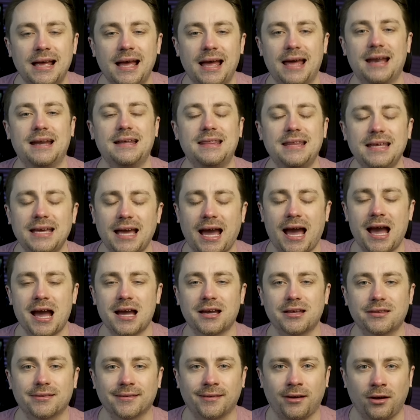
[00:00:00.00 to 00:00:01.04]
And I think
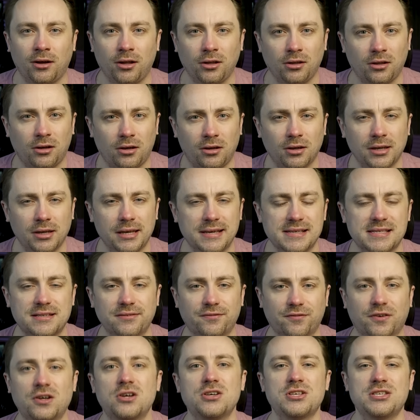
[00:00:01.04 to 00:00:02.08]
Agatha All Along is the
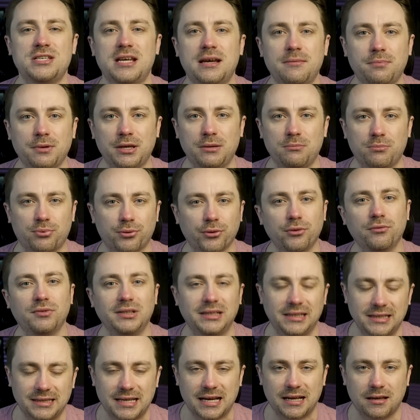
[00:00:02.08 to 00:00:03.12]
first step in proving
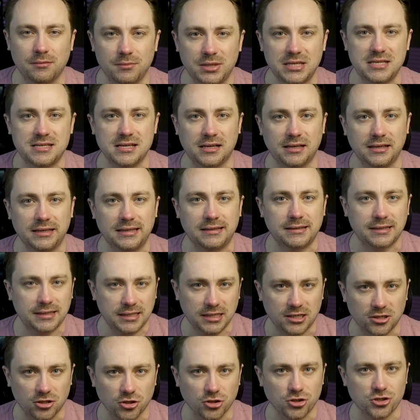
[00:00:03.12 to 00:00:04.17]
that that can be done
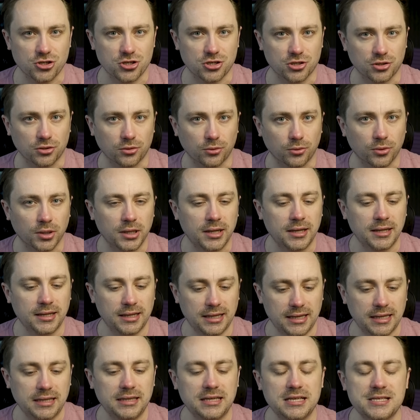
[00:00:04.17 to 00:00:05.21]
here too,
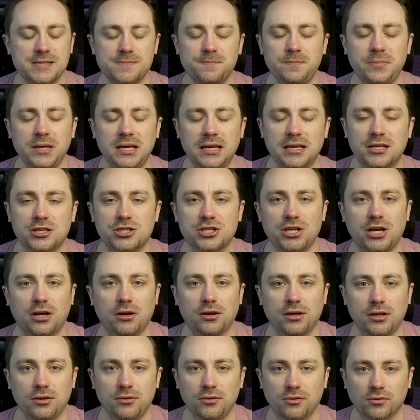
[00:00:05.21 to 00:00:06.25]
in this big
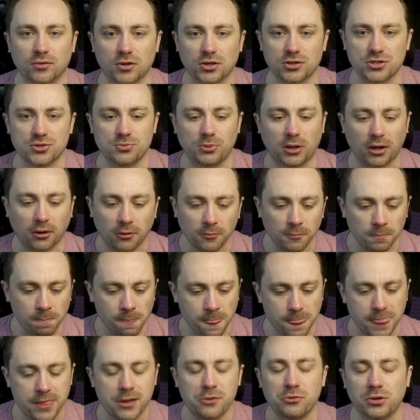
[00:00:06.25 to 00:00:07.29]
shared universe where
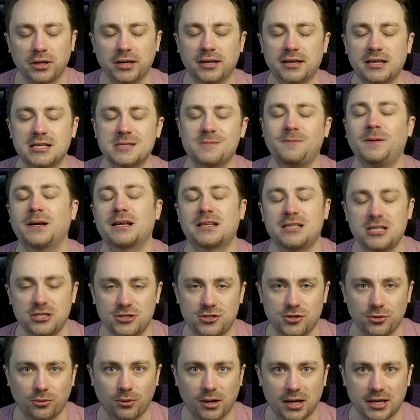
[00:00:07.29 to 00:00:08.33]
you are not expected
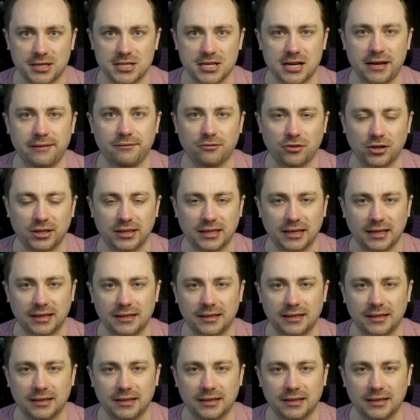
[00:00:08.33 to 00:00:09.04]
to watch everything.